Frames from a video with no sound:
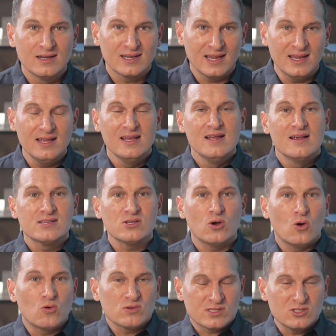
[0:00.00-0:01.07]
Okay,
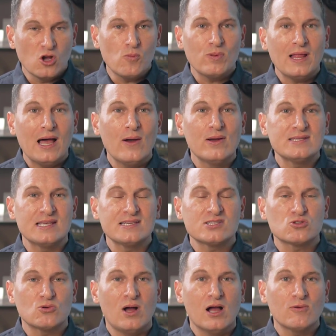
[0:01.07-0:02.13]
so Snowplow is a
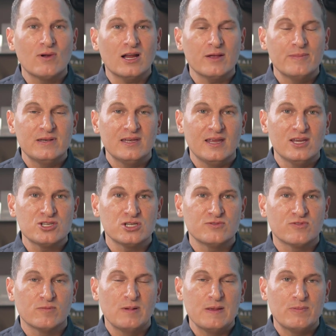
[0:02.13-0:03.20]
strong recommendation
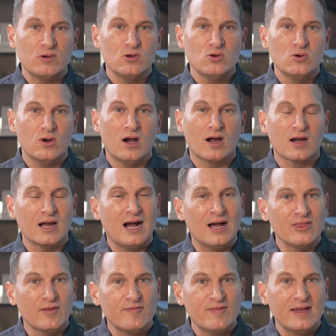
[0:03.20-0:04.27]
for people who are
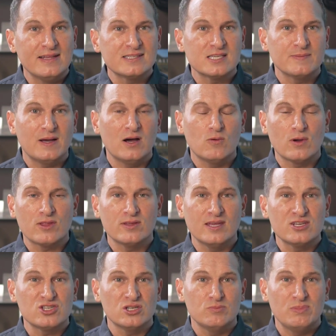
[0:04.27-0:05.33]
on the fence about whether
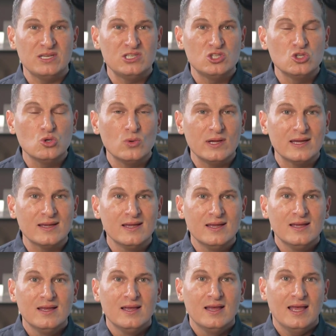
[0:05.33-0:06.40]
they should be doing
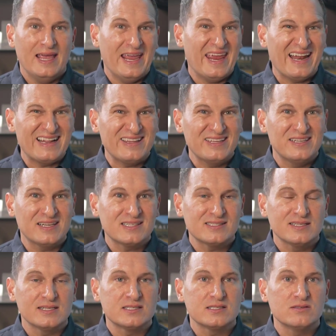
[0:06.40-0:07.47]
analytics
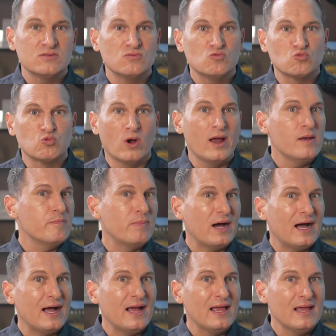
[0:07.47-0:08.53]
that's run
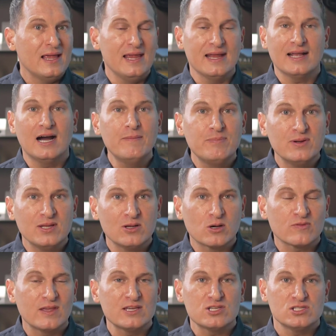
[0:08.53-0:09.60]
by a company or
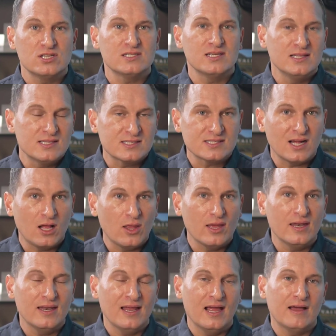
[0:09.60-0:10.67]
if they should just install
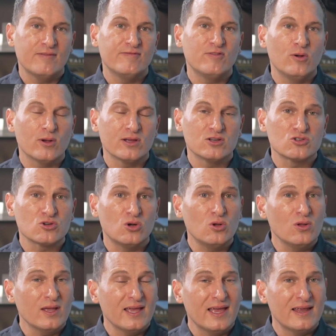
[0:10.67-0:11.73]
it and have full
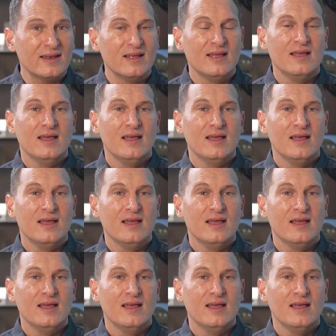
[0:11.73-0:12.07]
control and